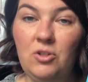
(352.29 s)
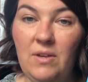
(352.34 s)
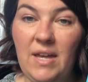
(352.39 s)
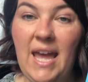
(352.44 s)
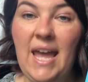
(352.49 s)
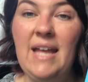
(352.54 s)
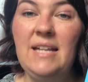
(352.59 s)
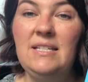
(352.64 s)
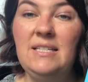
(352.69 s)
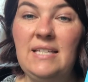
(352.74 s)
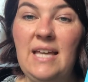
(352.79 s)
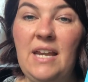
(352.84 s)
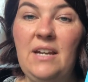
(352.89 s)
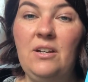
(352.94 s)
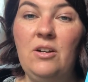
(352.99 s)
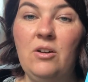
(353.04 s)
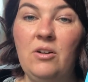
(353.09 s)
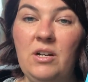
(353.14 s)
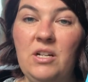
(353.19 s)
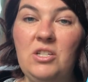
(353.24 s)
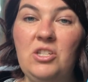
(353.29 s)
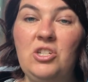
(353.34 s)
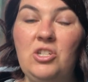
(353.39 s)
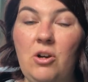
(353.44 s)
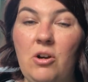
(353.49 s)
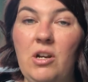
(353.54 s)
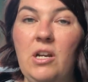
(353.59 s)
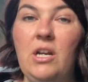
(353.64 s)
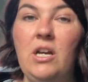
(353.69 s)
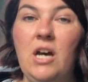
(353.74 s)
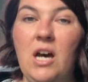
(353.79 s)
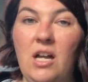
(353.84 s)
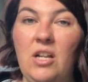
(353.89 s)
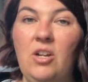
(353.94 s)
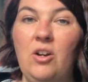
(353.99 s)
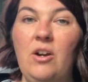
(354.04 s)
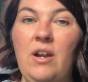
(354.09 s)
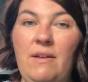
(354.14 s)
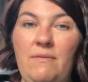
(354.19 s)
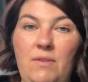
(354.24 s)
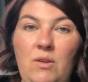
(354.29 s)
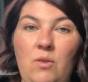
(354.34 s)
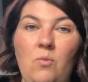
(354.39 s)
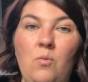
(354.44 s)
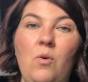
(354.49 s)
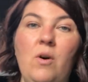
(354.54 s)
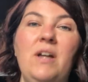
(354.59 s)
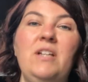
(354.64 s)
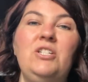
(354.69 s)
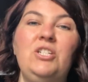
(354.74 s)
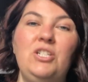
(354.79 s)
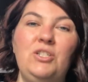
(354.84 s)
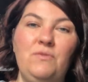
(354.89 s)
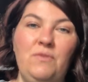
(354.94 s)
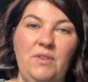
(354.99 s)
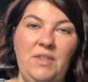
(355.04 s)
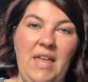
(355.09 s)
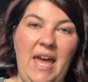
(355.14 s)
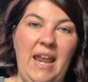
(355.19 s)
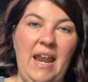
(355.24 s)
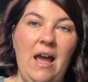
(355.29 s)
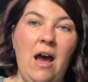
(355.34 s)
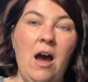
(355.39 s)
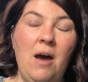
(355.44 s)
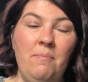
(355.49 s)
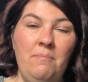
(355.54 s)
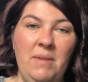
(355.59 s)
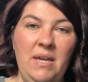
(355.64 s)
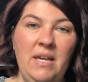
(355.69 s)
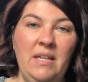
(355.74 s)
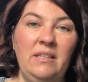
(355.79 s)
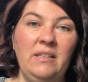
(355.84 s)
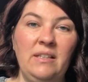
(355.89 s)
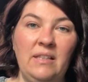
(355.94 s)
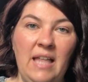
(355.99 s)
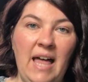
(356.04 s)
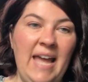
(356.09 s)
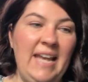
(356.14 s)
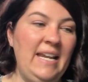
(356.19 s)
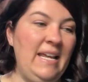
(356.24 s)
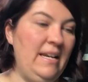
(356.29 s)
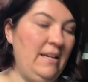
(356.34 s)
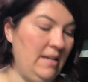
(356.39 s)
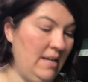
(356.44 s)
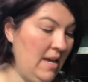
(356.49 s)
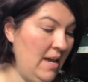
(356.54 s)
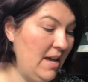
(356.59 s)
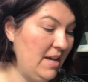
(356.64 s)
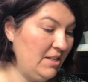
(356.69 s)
You can set it on a certain color if you want just for that ambient lighting.